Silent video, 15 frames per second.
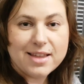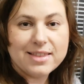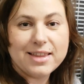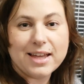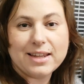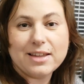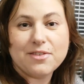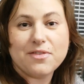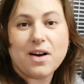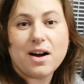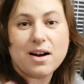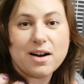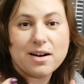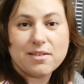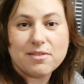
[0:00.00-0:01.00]
That if
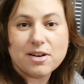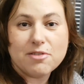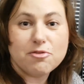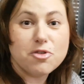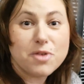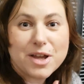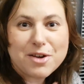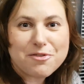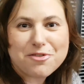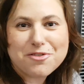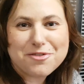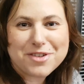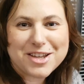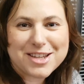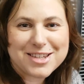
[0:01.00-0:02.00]
our rookie
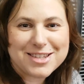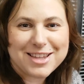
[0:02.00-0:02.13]
rook is